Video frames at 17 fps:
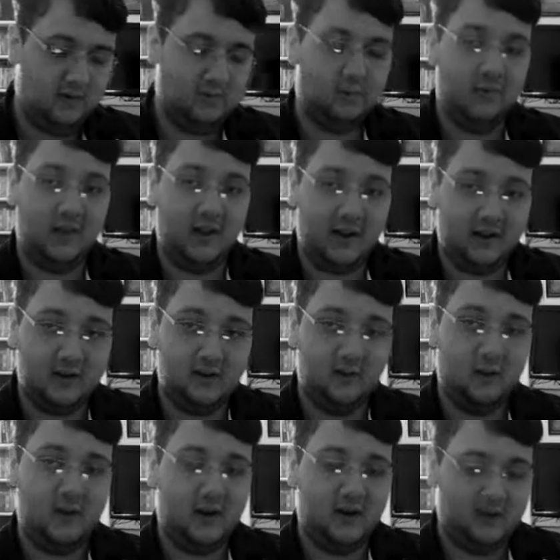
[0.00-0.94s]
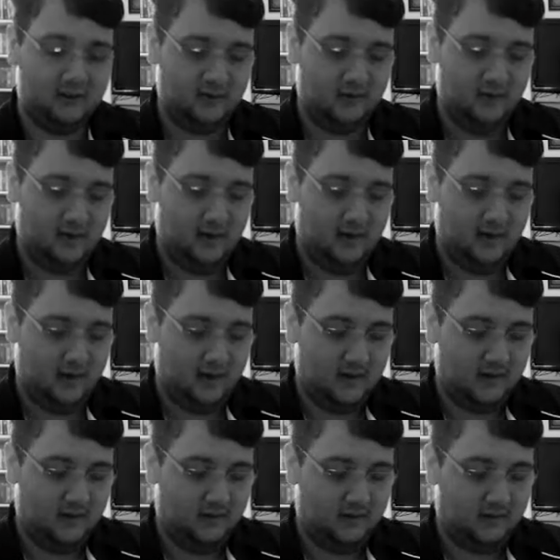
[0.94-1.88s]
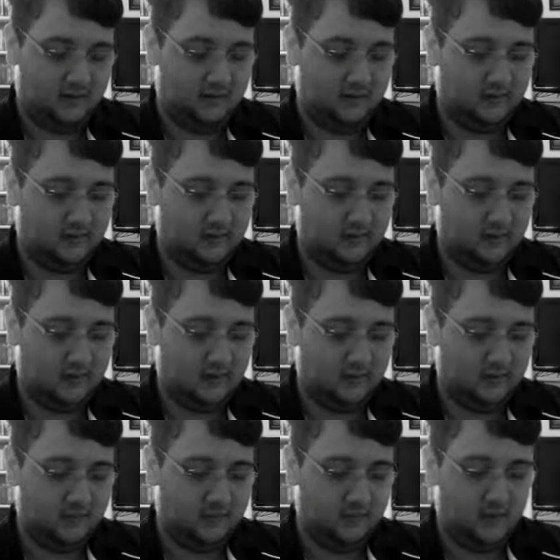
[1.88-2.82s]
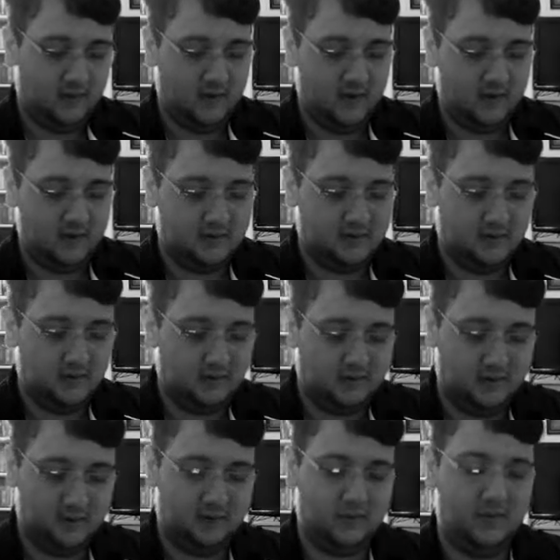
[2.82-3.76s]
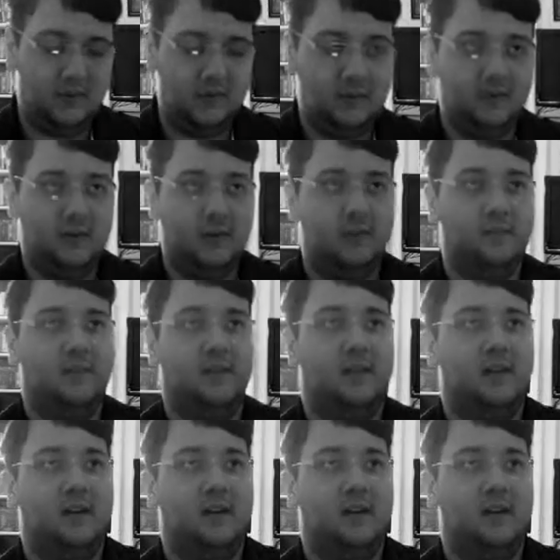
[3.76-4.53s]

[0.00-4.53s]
black and white as the color format chosen for this film.